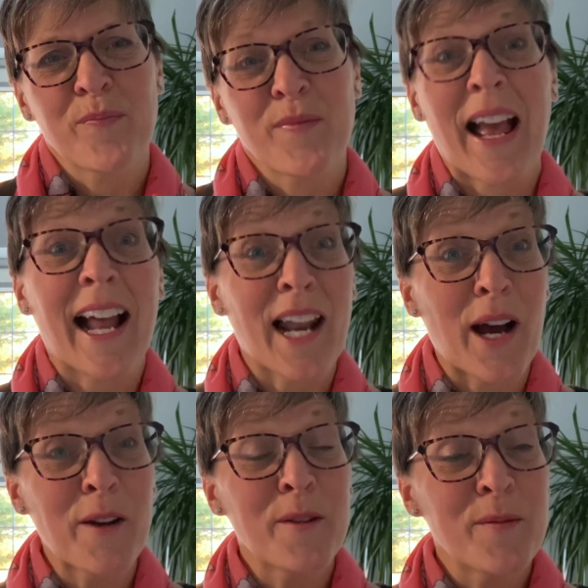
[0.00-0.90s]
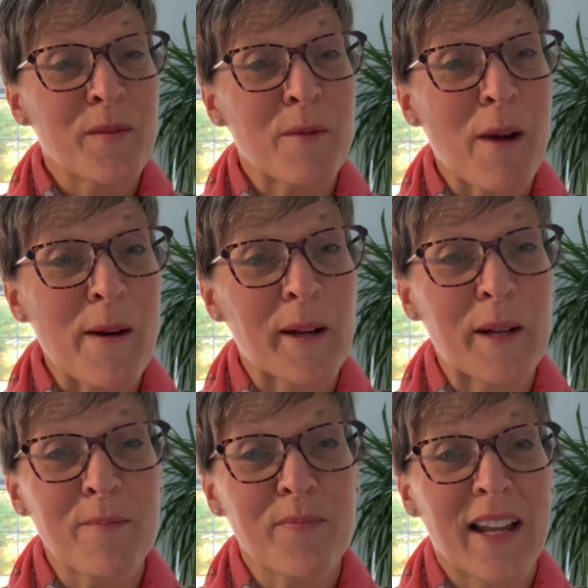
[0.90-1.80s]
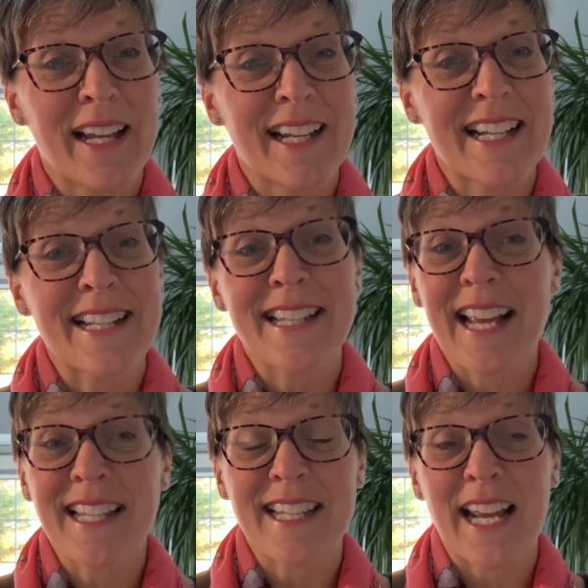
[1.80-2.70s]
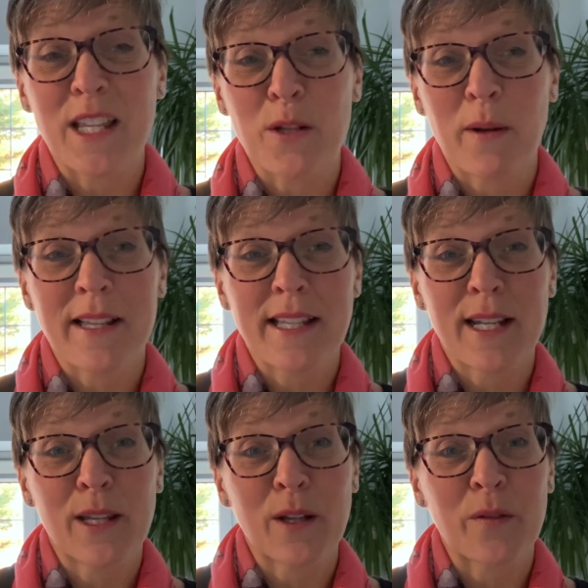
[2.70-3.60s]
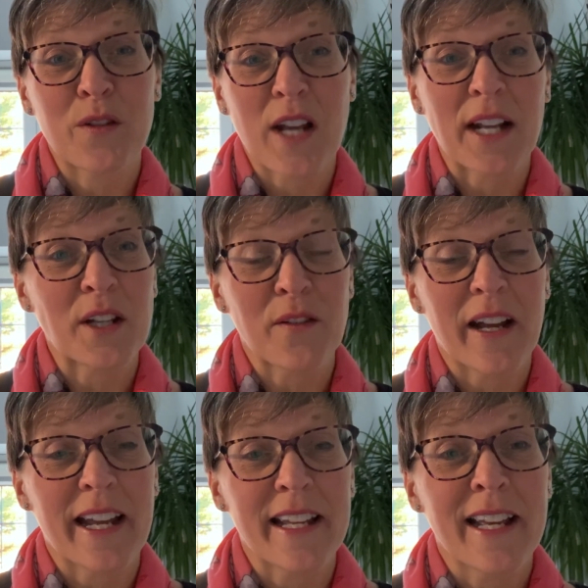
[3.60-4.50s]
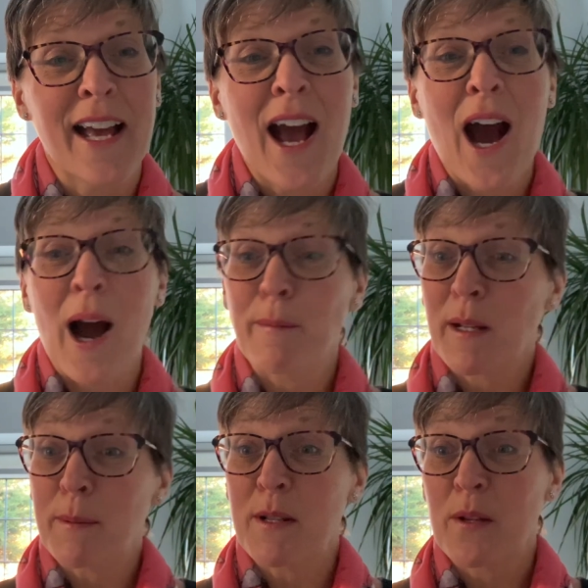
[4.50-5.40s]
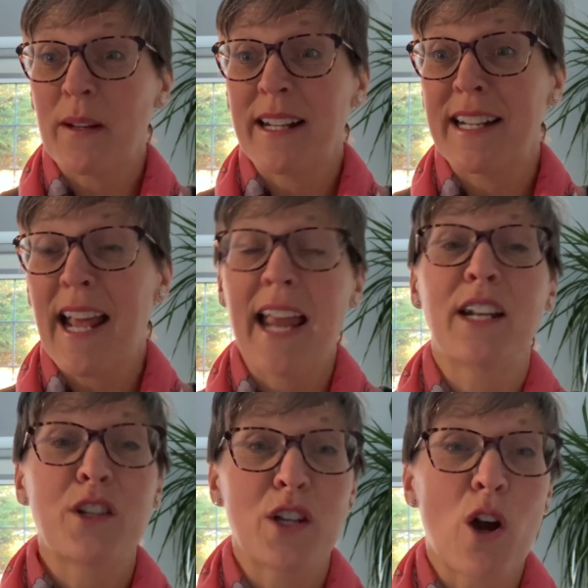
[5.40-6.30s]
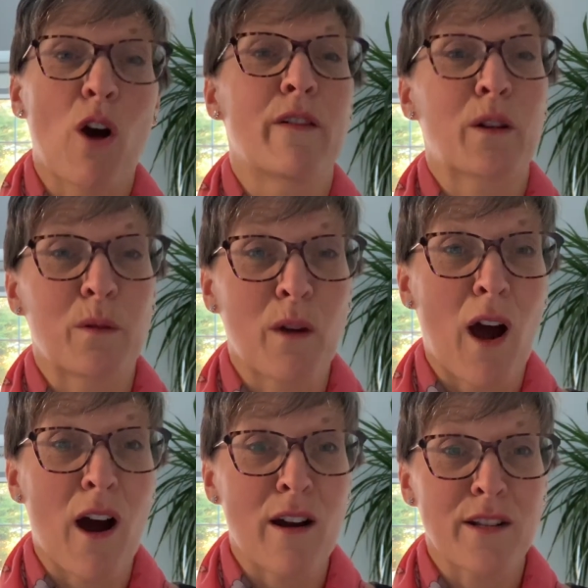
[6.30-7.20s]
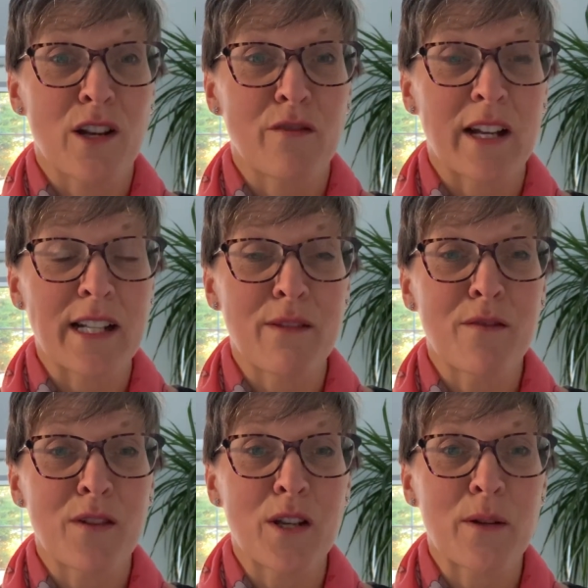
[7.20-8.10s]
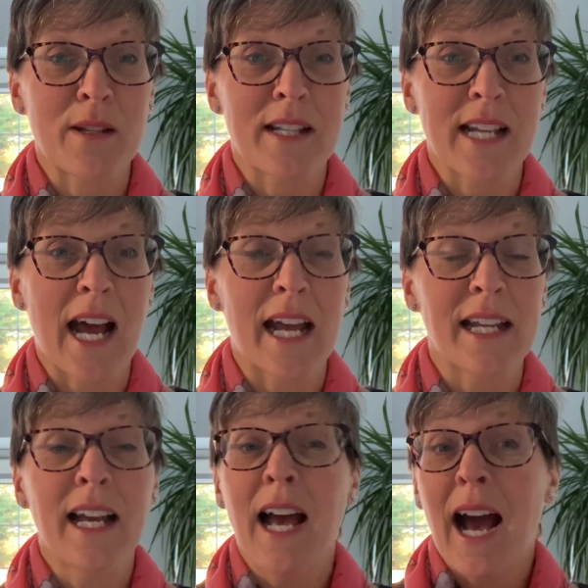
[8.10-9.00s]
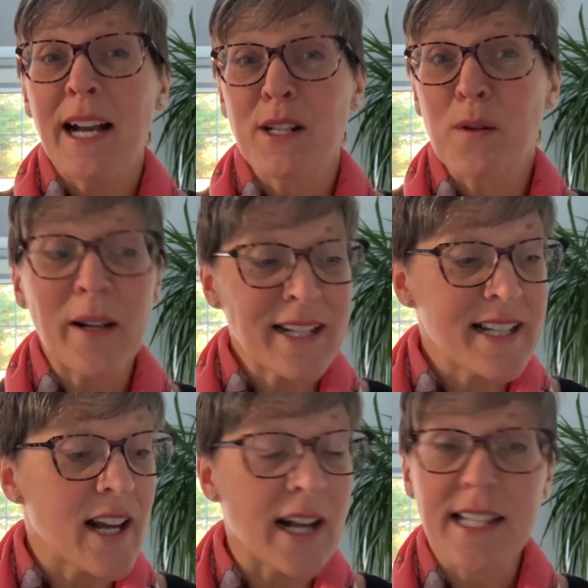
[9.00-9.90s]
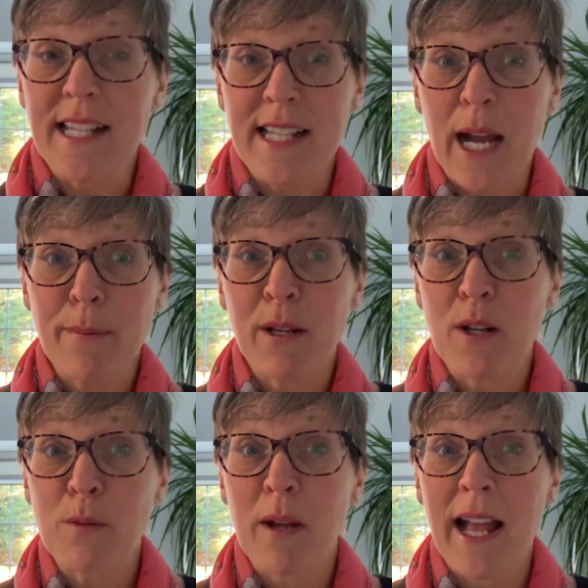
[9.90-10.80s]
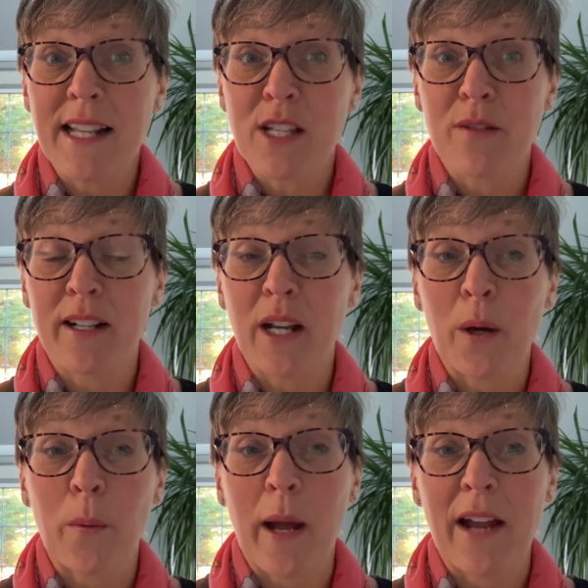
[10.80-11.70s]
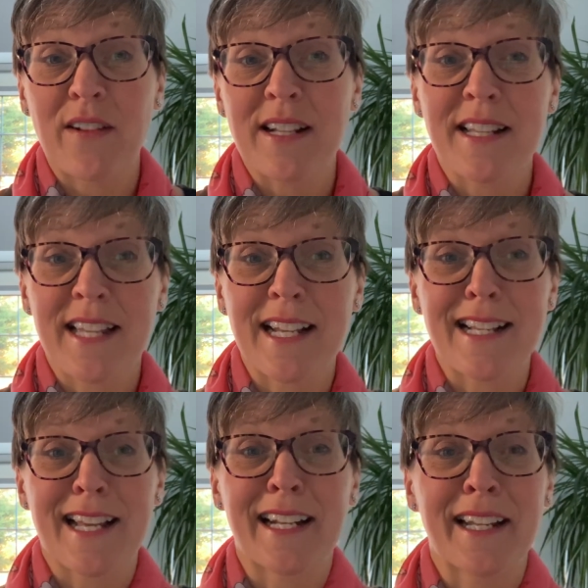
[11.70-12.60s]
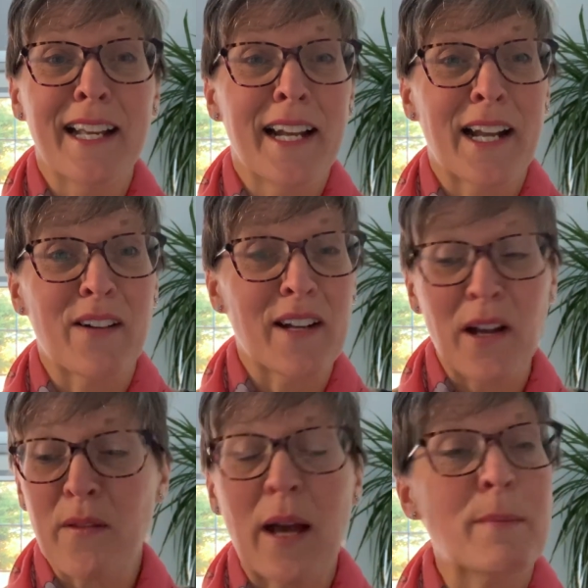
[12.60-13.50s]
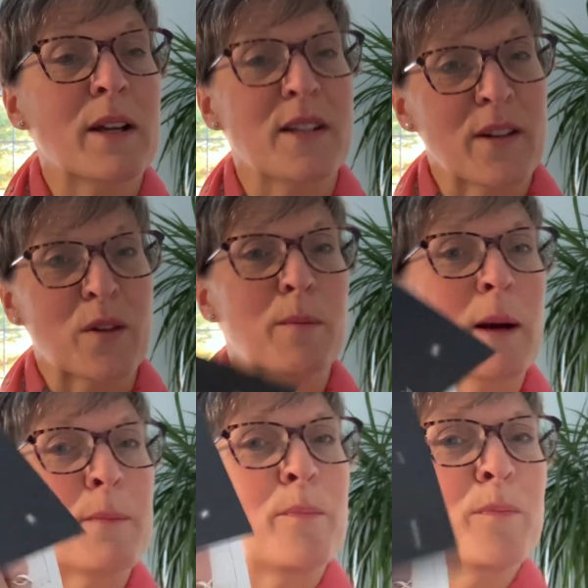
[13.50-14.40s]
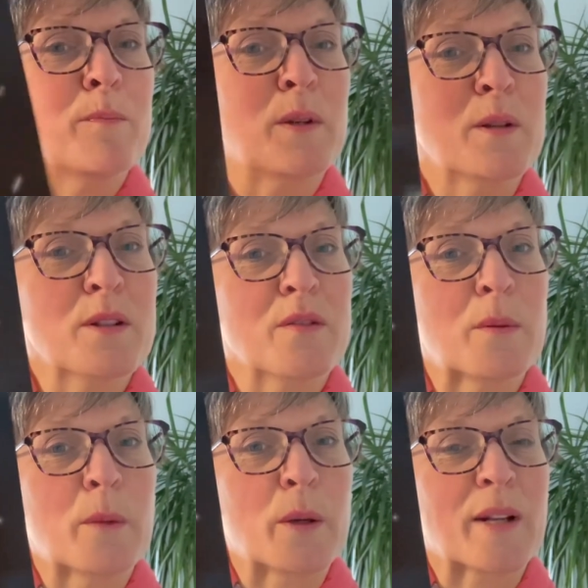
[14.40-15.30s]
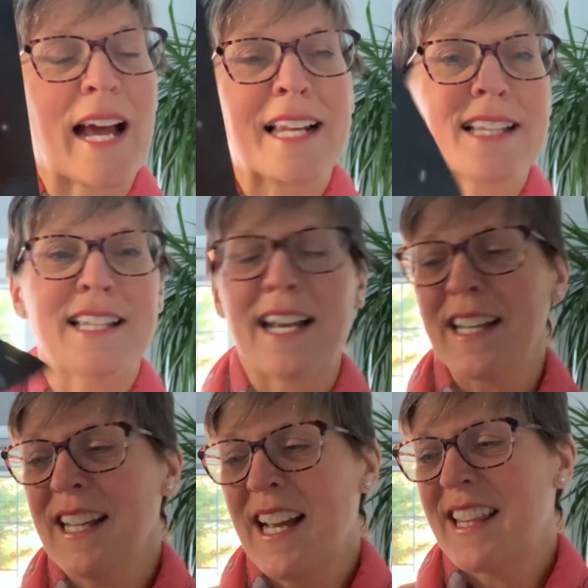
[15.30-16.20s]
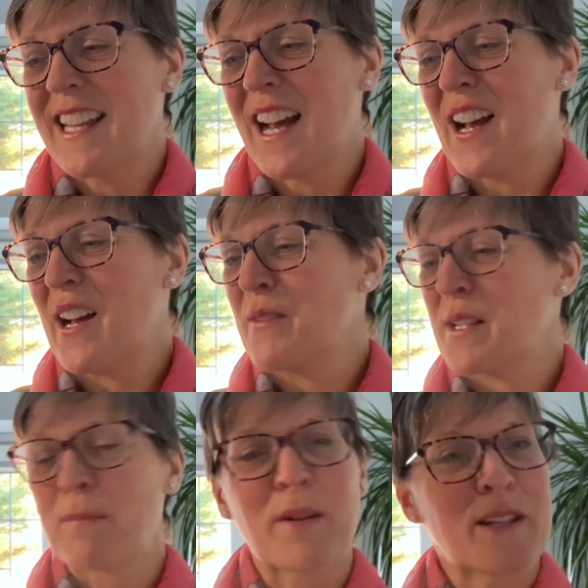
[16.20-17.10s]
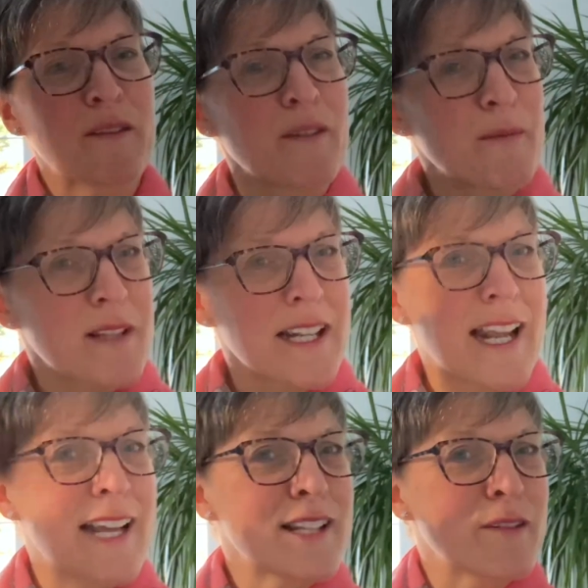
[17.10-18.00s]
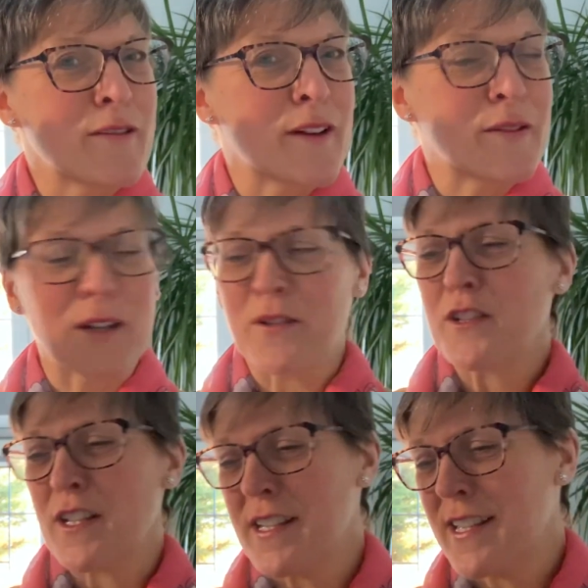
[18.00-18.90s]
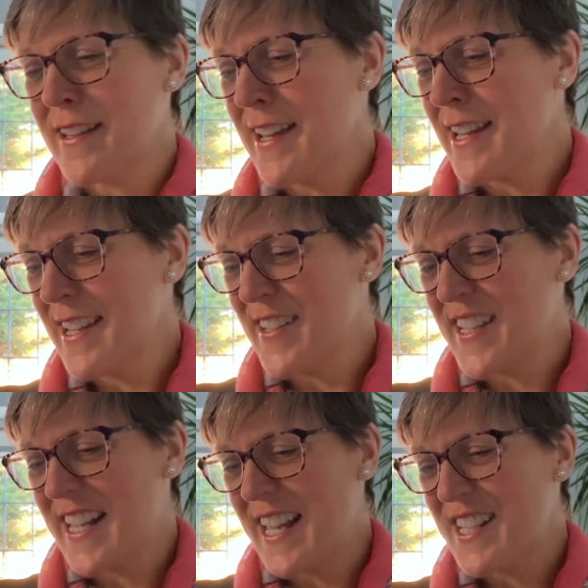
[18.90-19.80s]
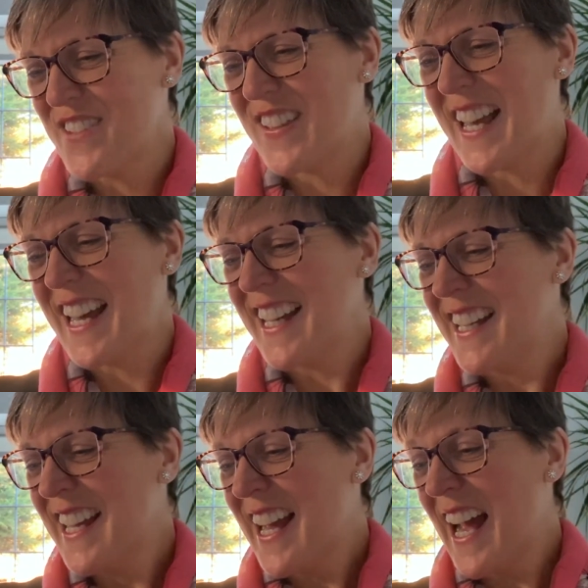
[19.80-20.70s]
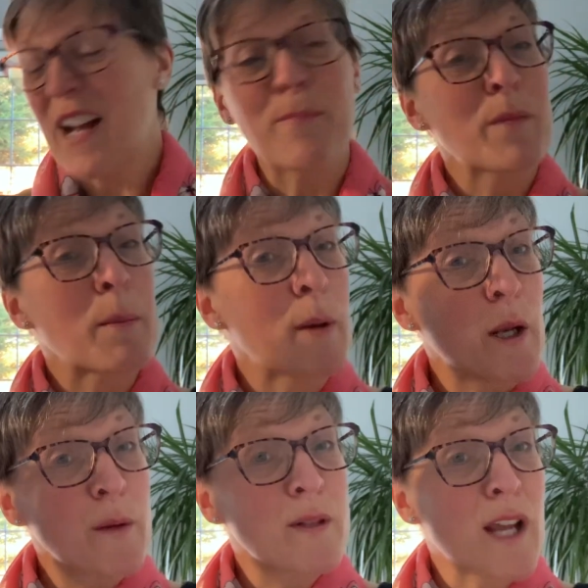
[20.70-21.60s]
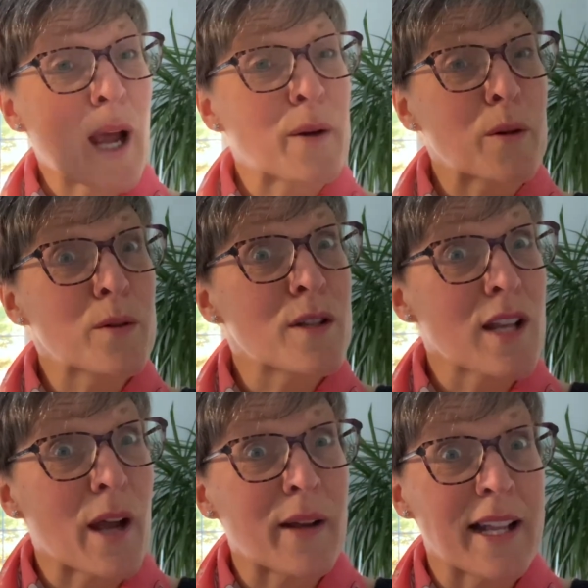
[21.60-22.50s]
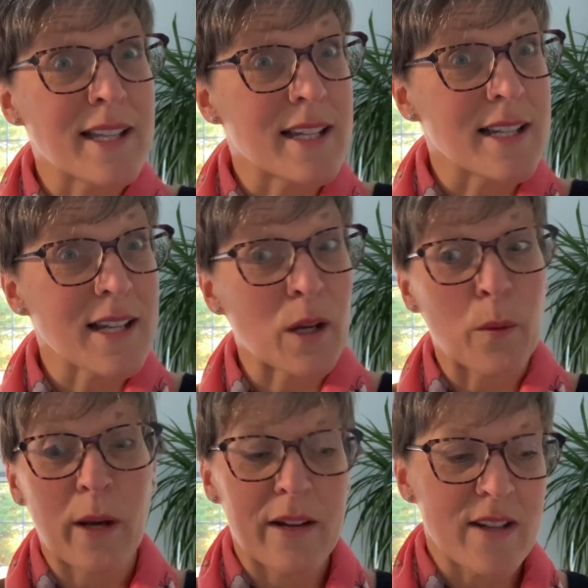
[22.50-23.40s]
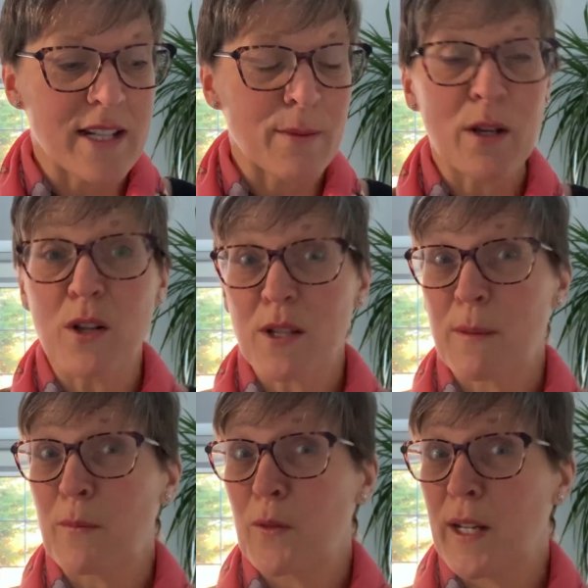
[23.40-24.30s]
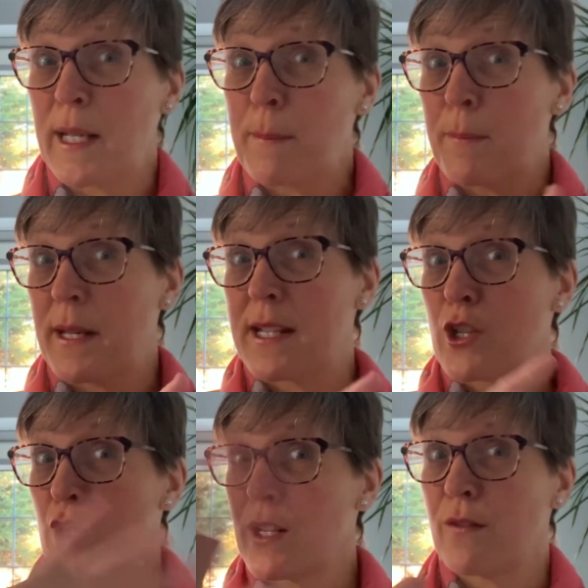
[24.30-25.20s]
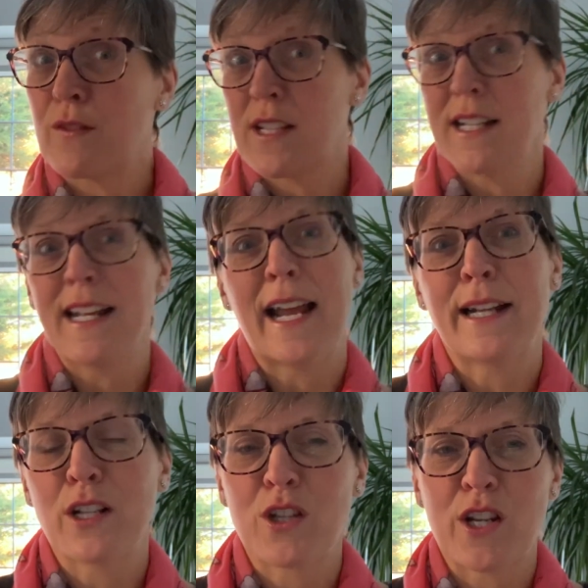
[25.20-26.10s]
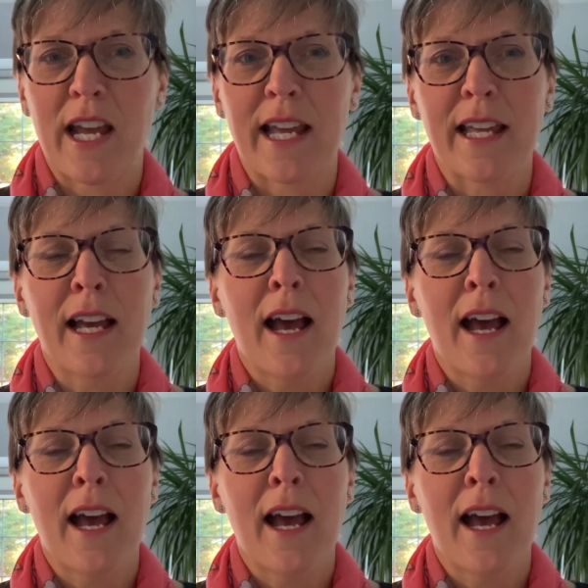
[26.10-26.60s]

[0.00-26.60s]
Hello, welcome. It is Saturday the 20th of January. I'm going to be doing an energy oracle card reading for you today. And it's quite an exciting day because we're entering Aquarius season. Now I know that because I've got my beautiful moon calendar that was a present from Tanaz at Forever Conscious. So thank you, Tanaz, for that. Pluto also enters Aquarius. So we've got some really big shifting energy.